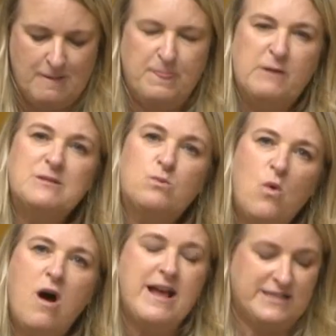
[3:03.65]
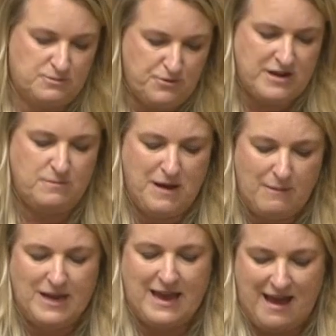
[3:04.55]
there was widespread
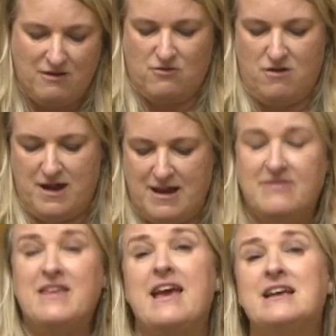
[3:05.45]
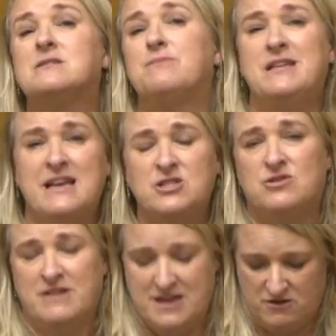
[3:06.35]
public outcry at the
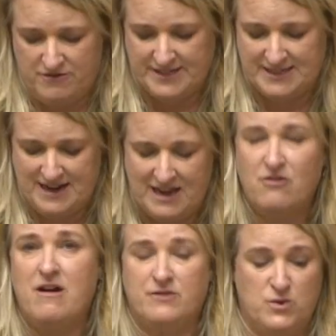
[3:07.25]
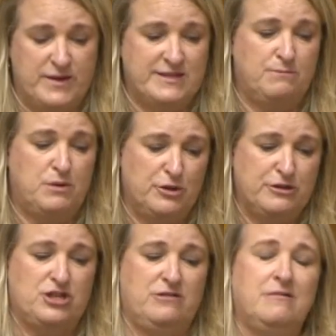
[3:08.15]
exponential increase in aircraft noise and
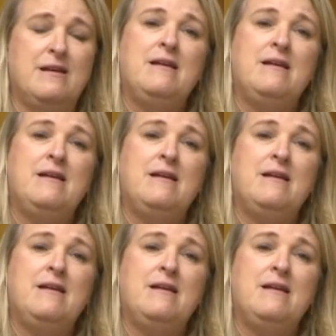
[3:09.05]
pollution,